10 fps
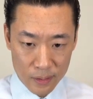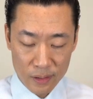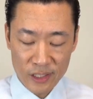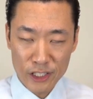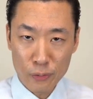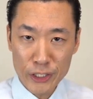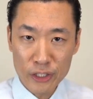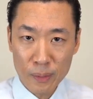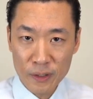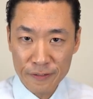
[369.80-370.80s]

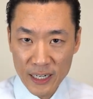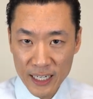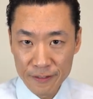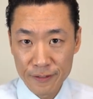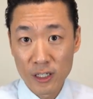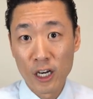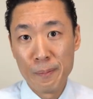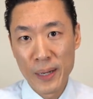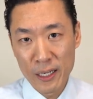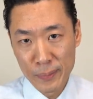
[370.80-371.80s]
Situation number 5,
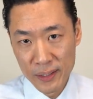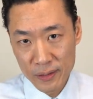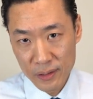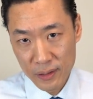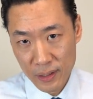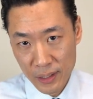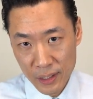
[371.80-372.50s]
amendments.